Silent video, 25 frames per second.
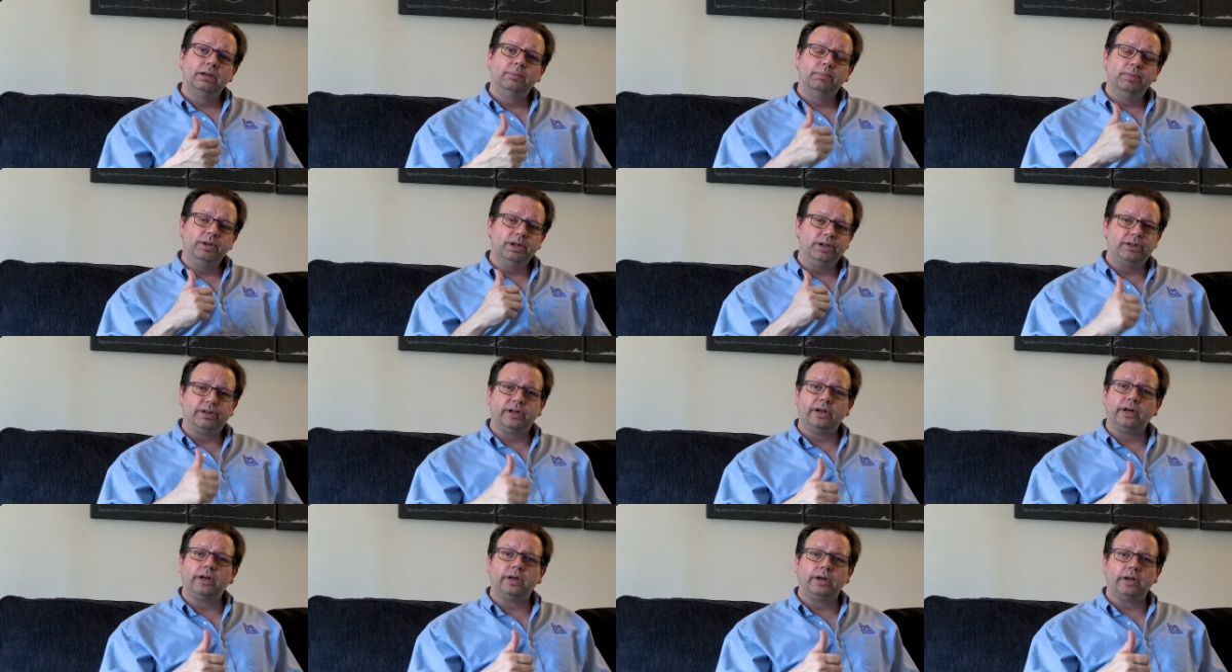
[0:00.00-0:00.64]

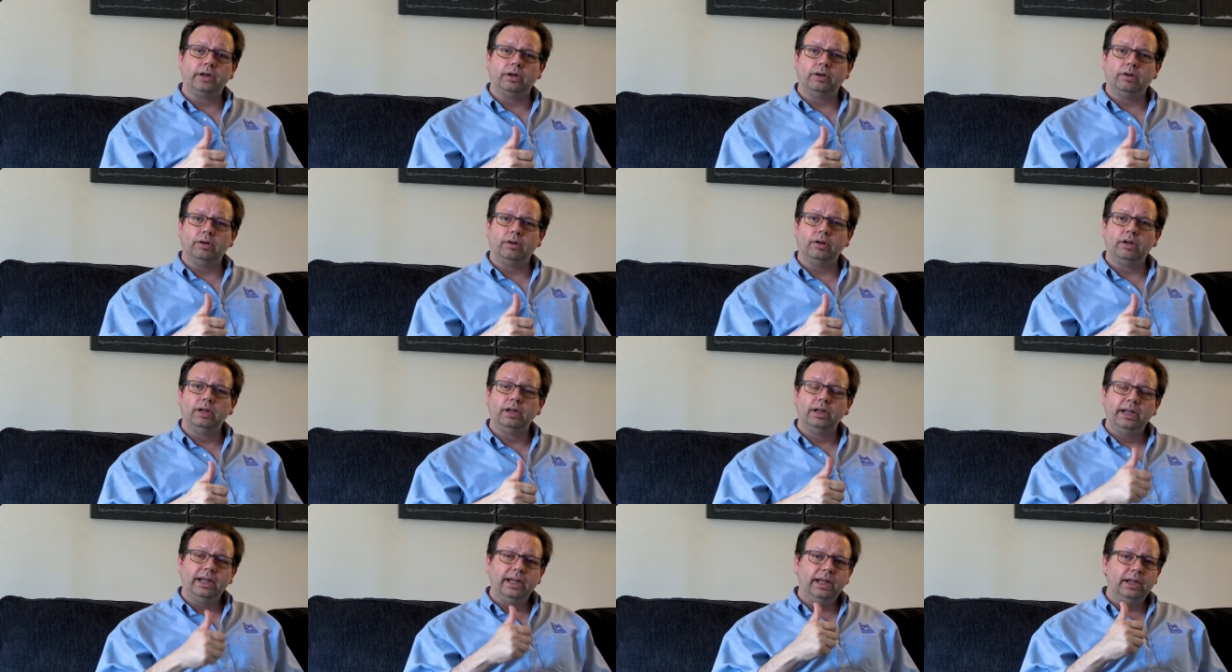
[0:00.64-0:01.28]
material
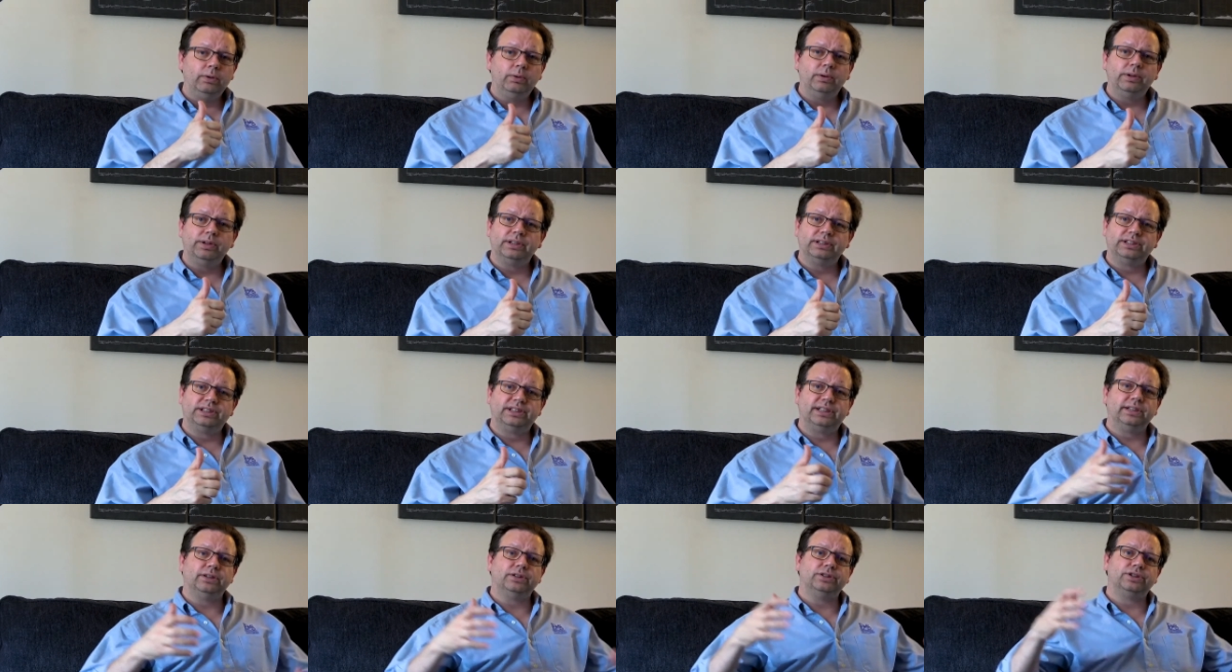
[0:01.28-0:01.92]
in with the
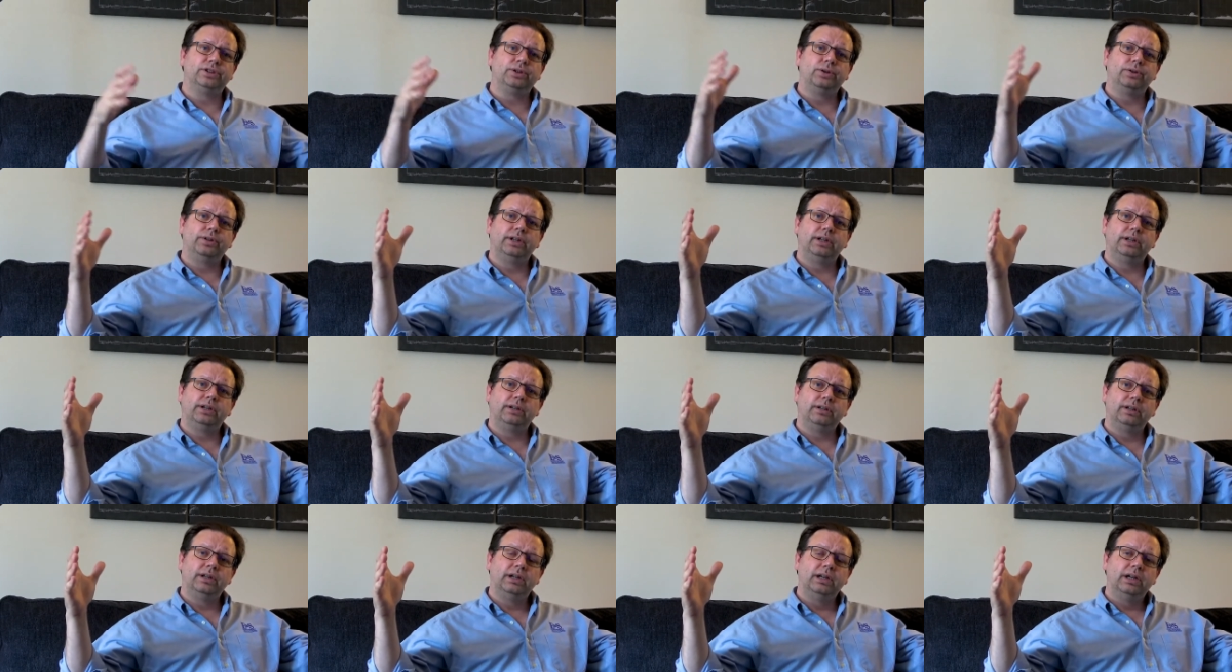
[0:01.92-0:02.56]
steel so
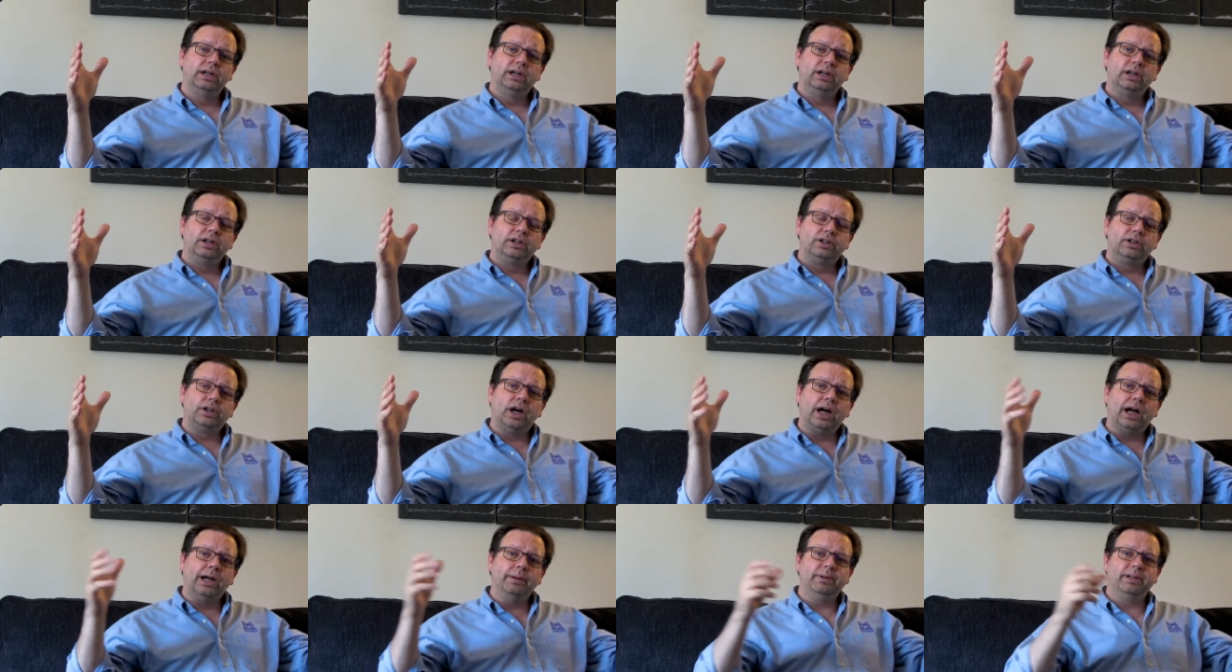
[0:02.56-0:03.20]
the
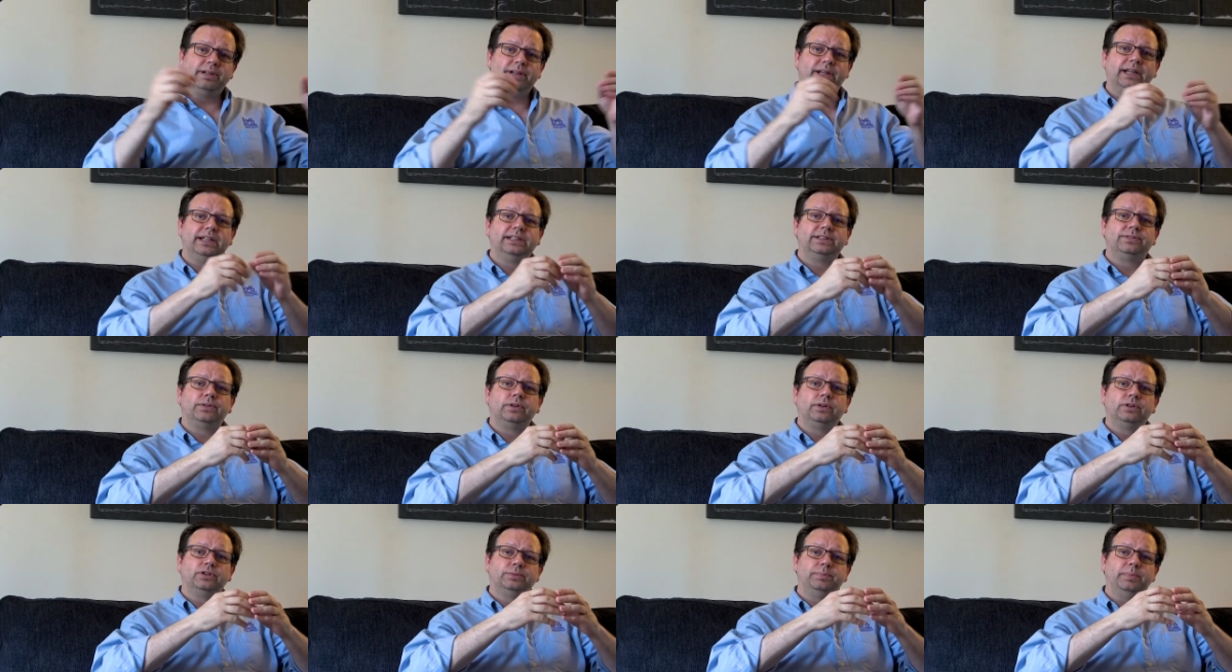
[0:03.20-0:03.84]
time it takes
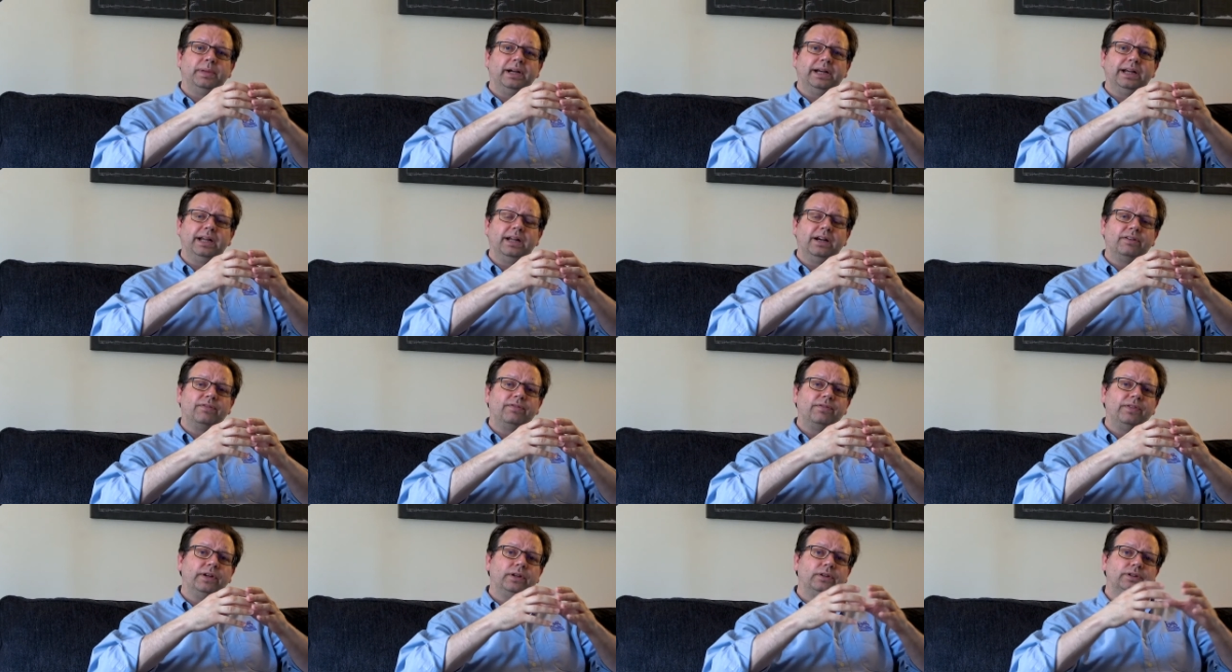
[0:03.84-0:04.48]
for those
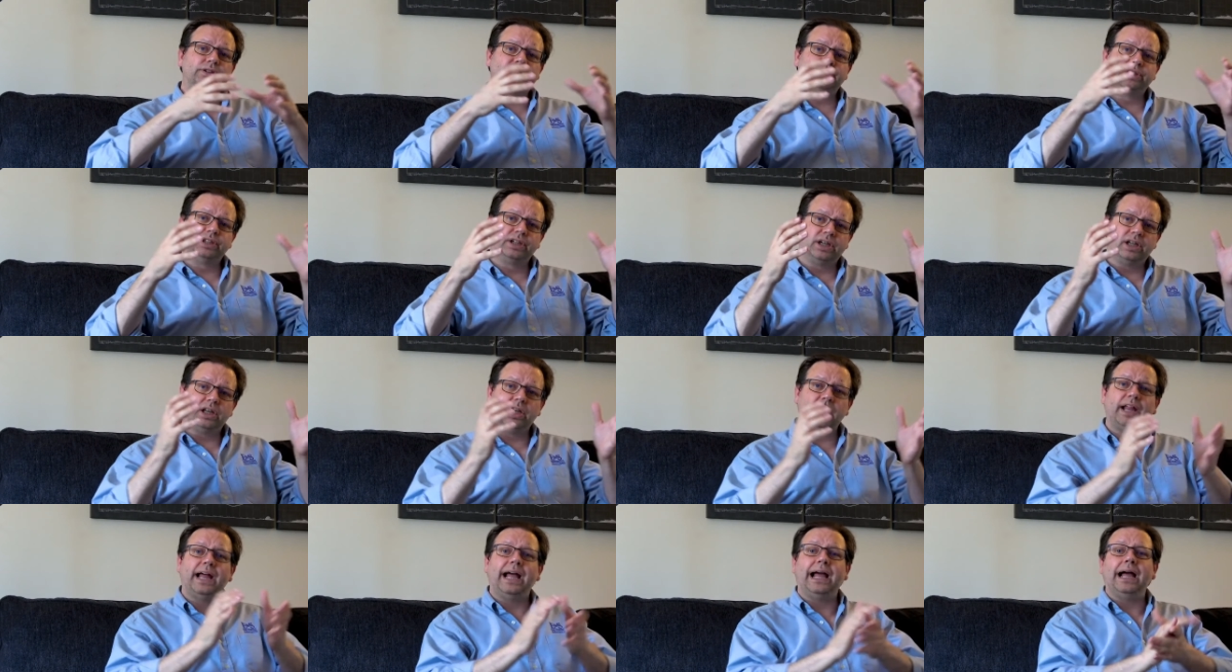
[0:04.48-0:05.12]
magnetic fields to
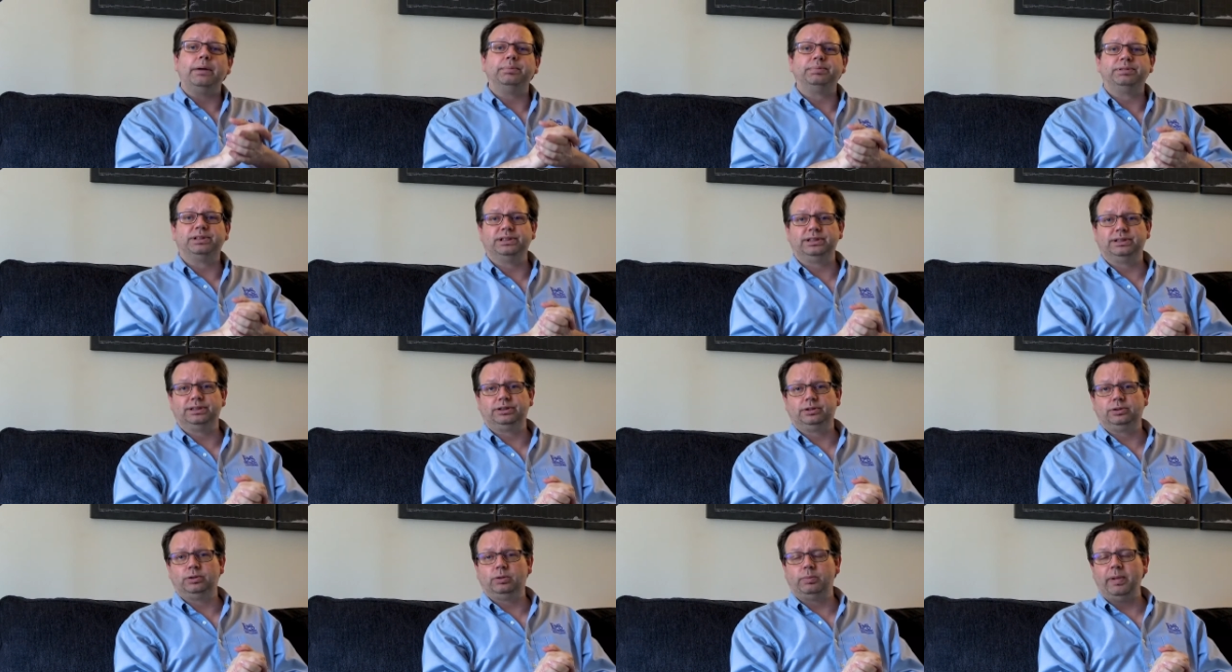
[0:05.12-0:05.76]
collapse
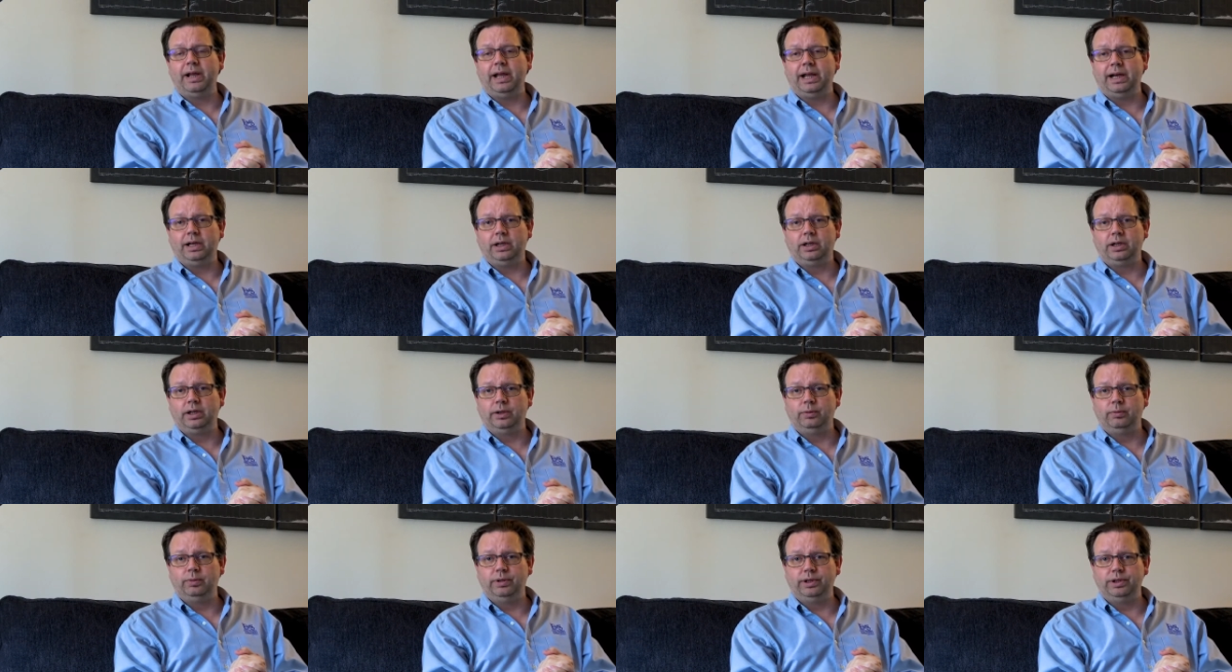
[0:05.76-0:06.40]
is
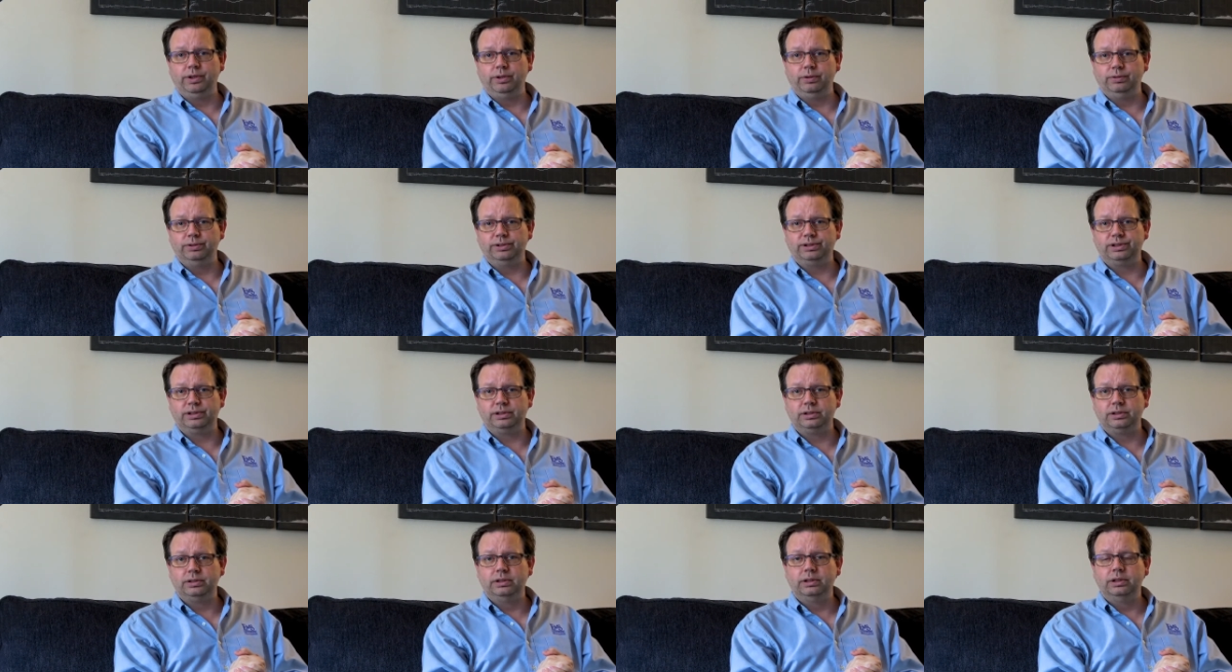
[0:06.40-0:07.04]
dramatically
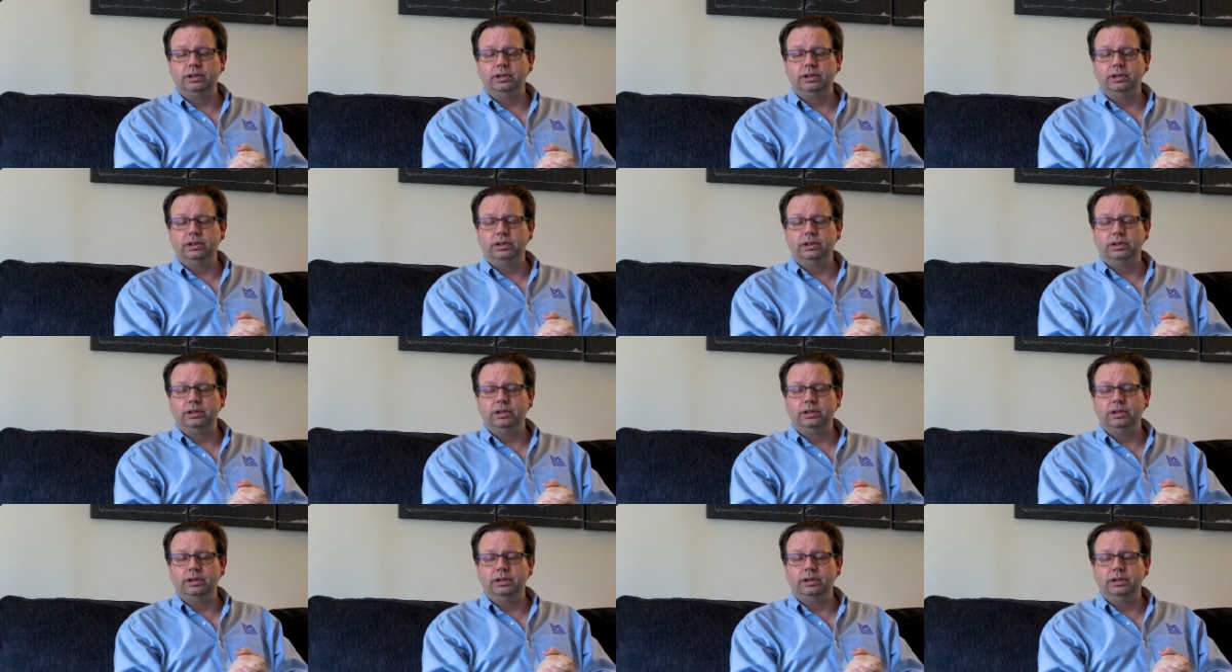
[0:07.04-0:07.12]
reduced